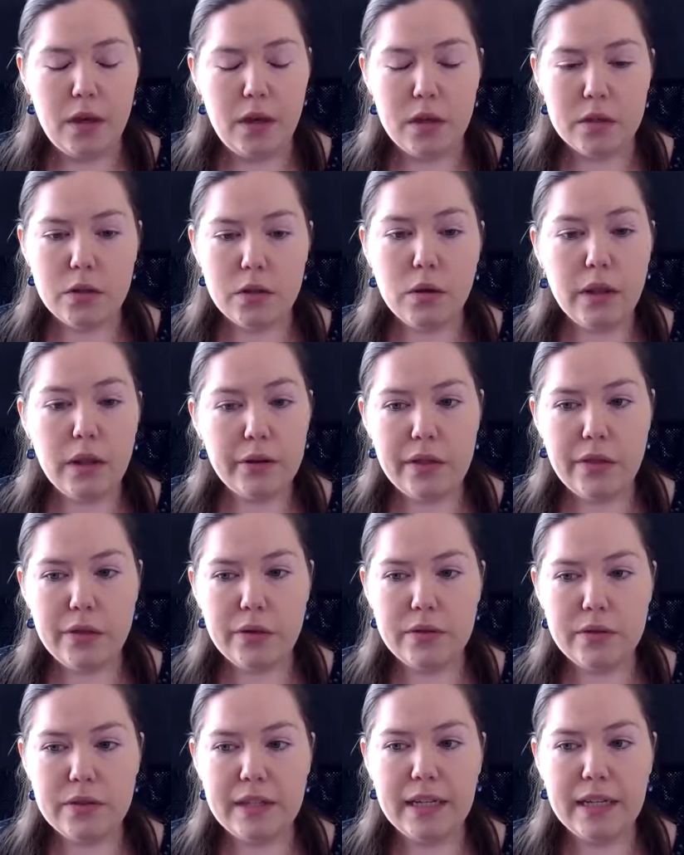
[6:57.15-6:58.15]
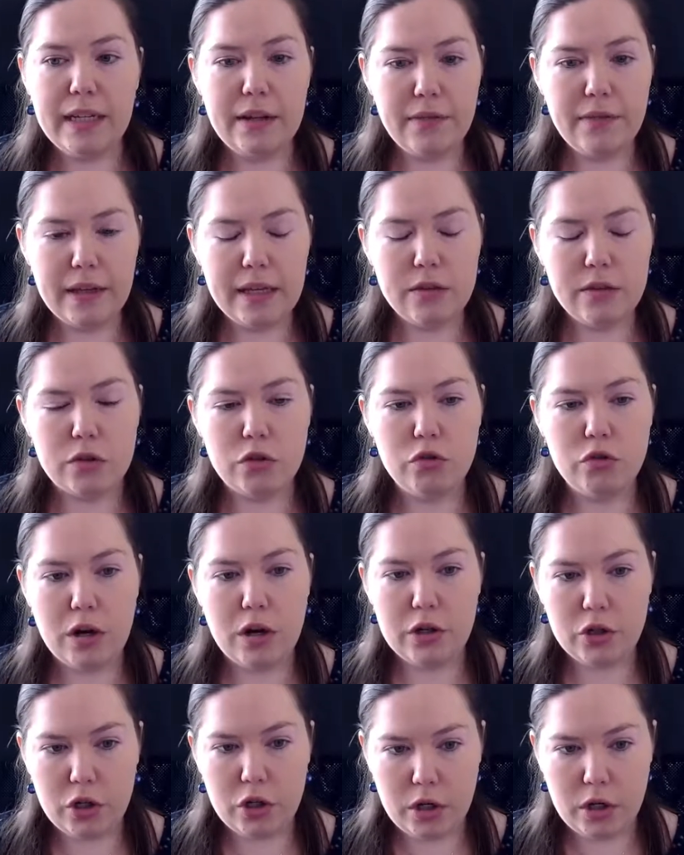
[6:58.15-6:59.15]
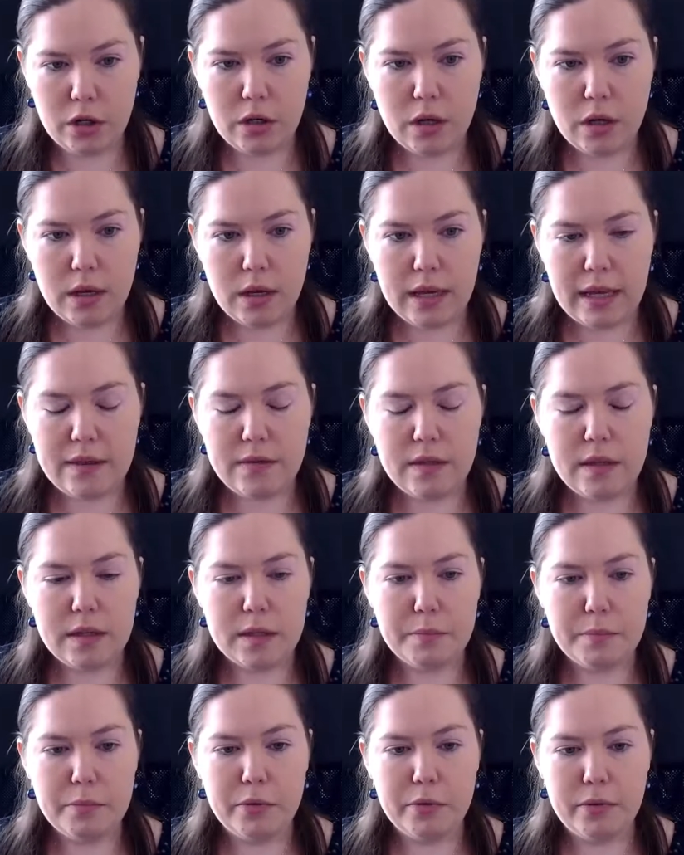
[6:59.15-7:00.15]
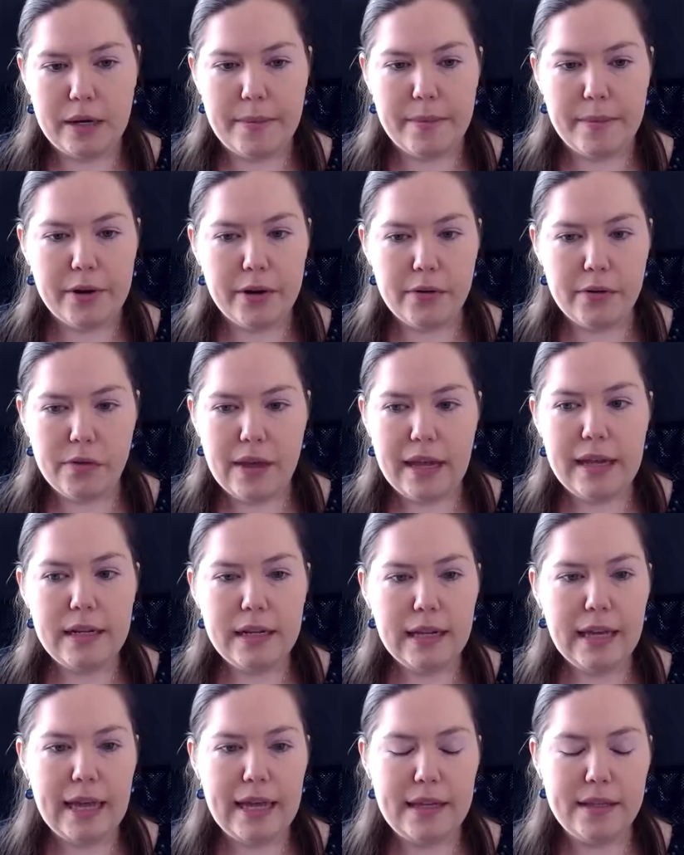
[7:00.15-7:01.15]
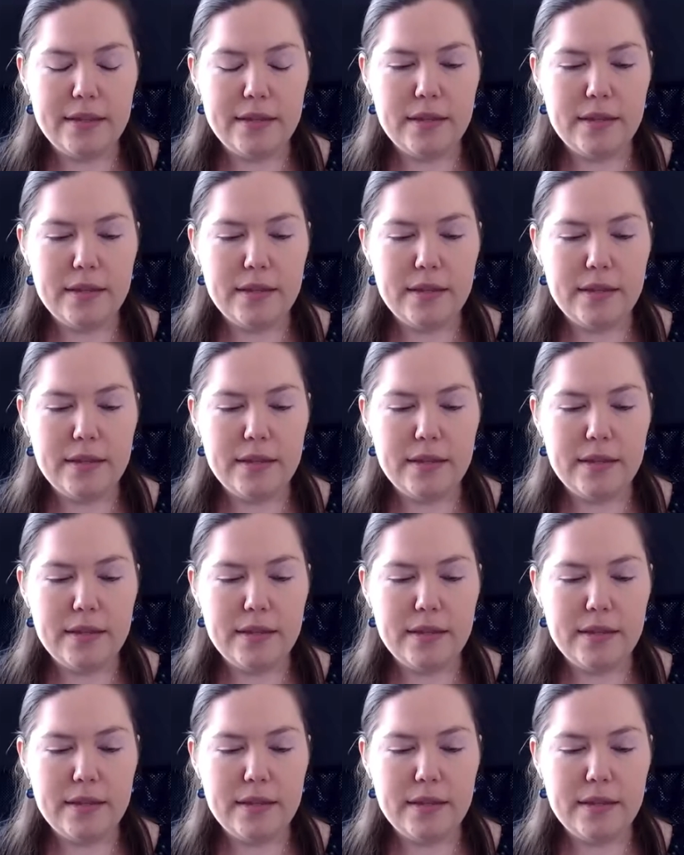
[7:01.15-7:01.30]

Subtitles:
So clearly there's significant structure in this parameter that indicates